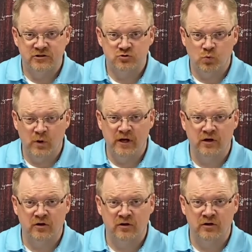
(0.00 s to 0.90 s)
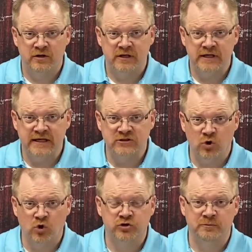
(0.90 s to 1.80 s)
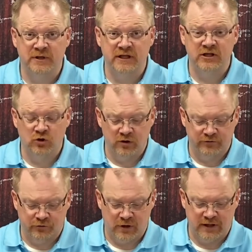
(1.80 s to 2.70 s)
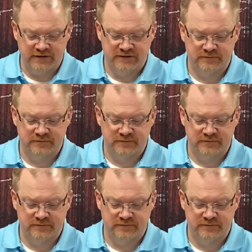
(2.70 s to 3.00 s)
will is ultimately good for us.